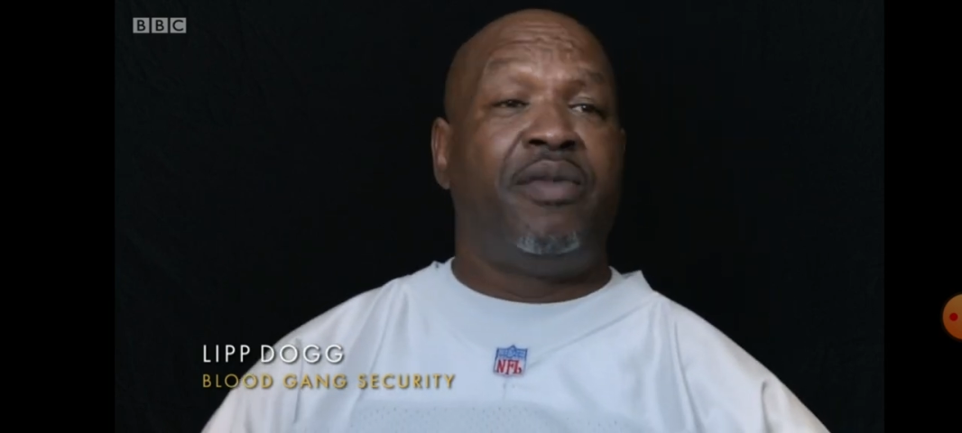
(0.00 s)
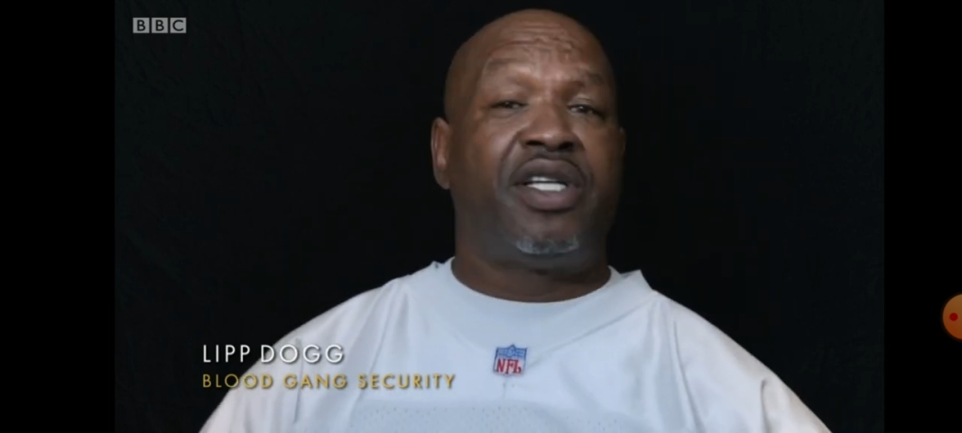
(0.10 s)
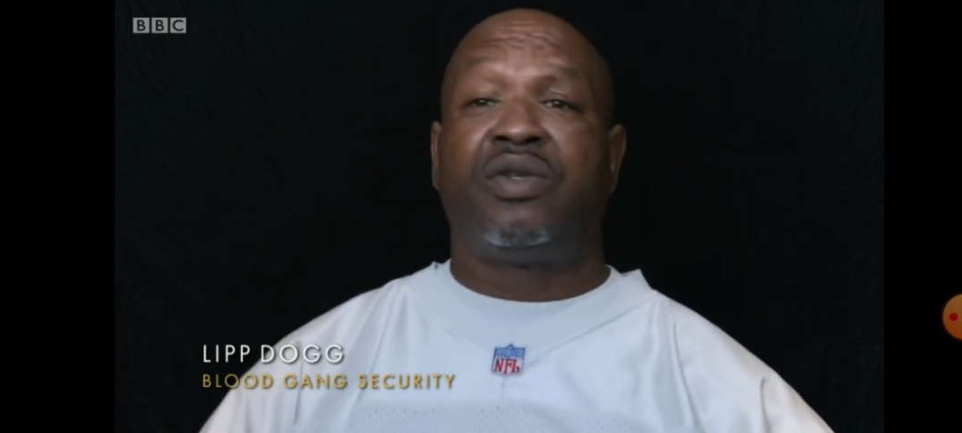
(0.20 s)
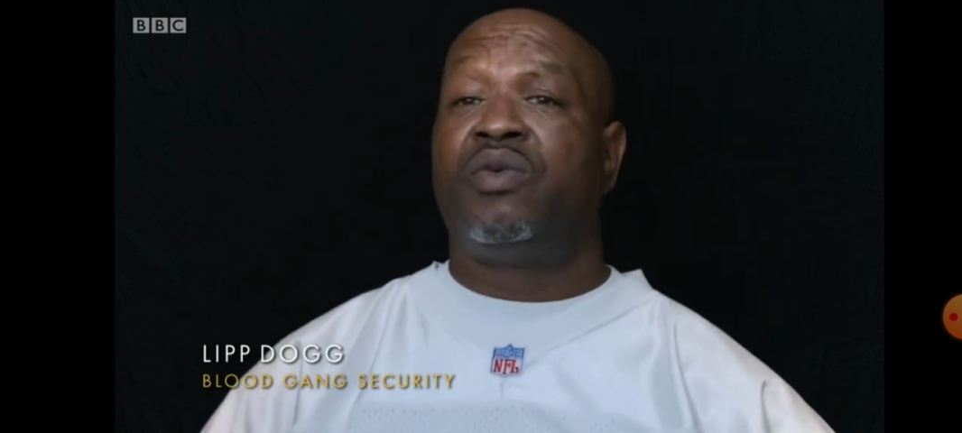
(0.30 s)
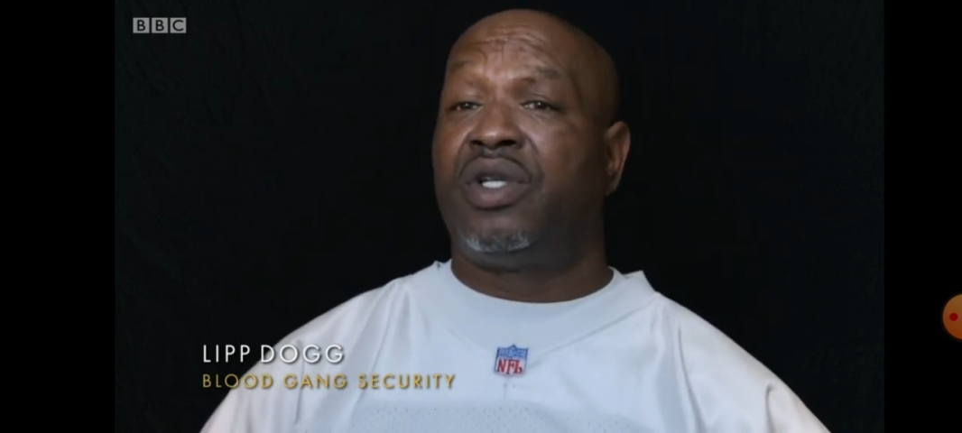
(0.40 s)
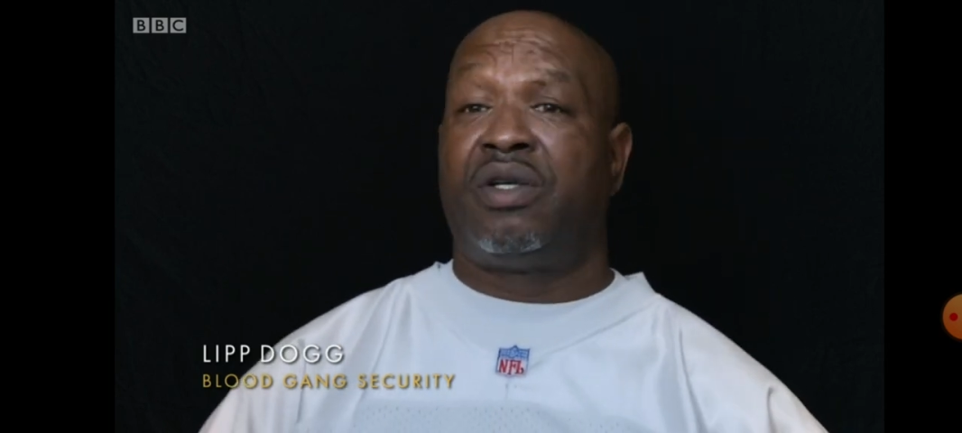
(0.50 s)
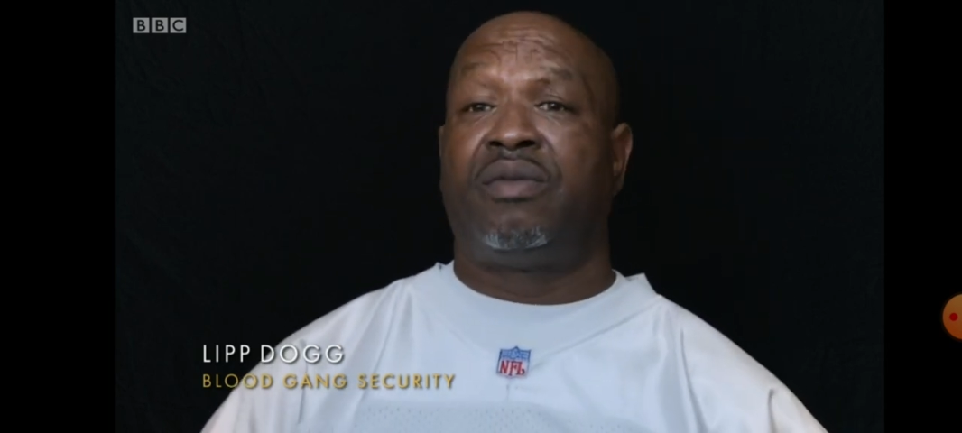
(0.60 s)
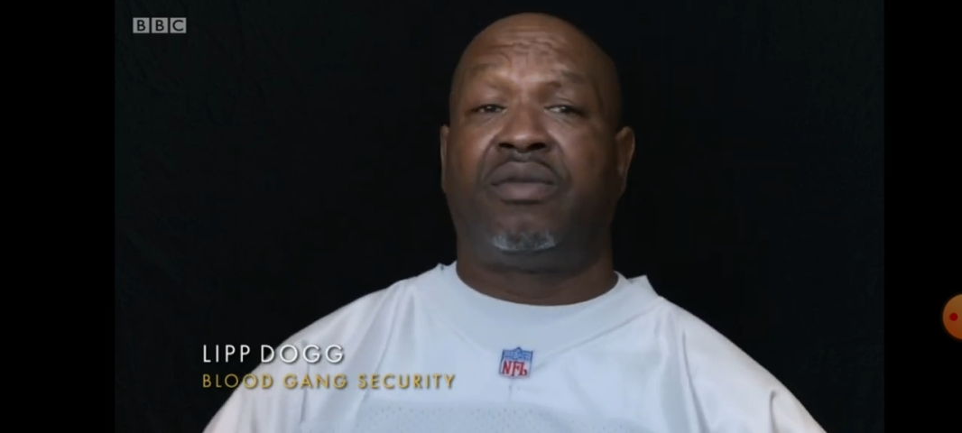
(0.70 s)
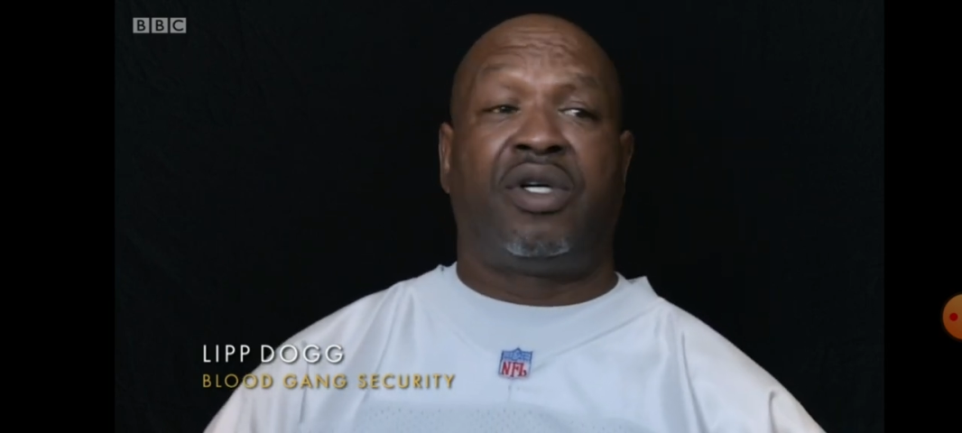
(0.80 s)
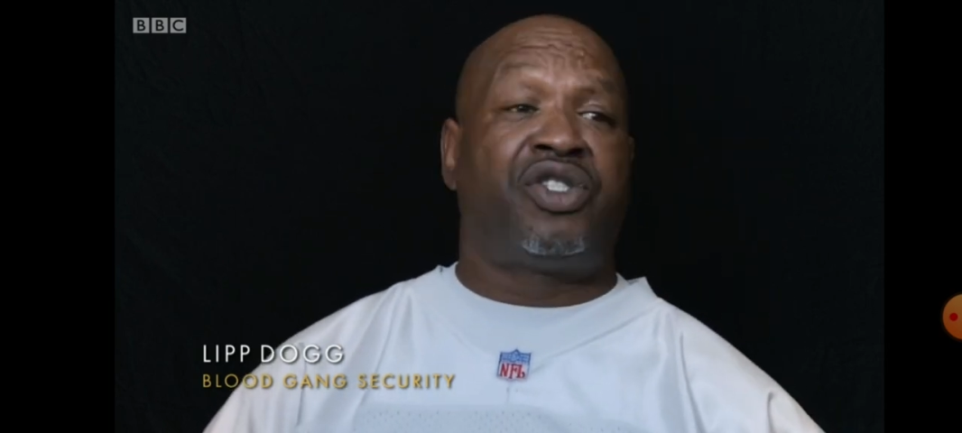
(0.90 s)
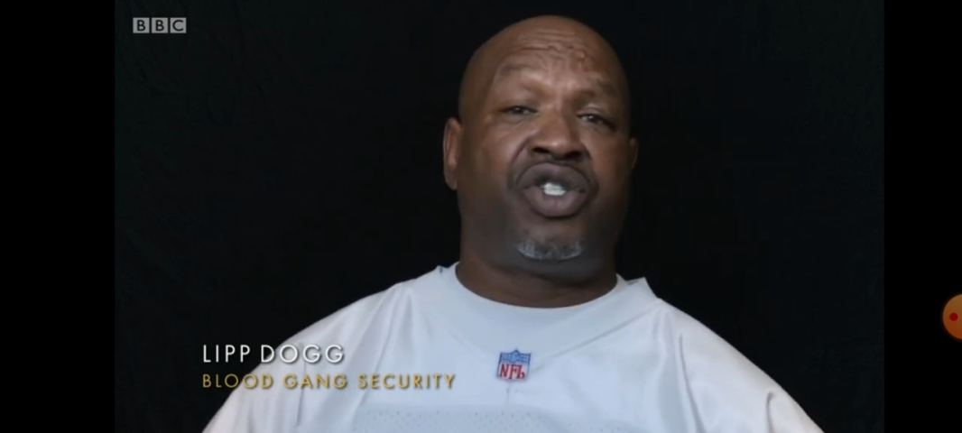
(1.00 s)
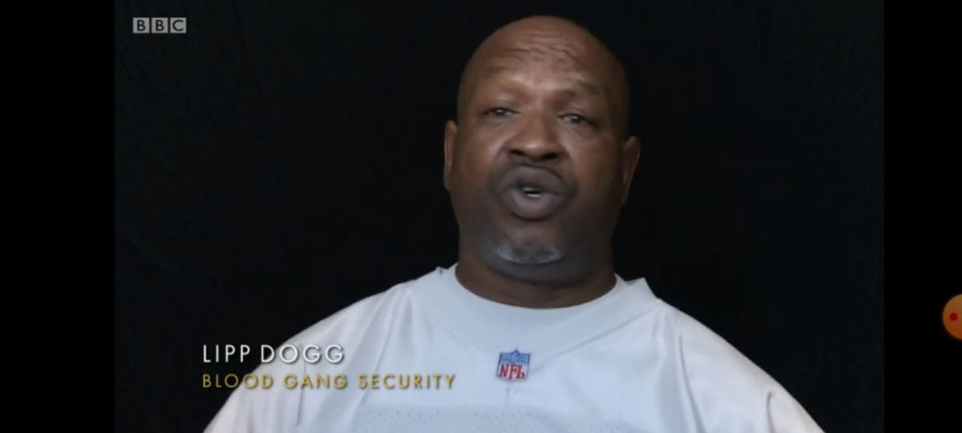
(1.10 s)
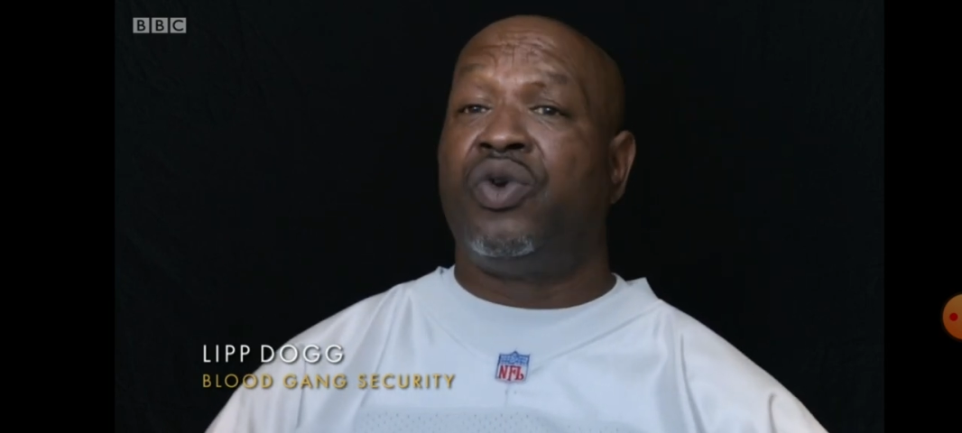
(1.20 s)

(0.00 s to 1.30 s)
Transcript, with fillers: If you messing with a,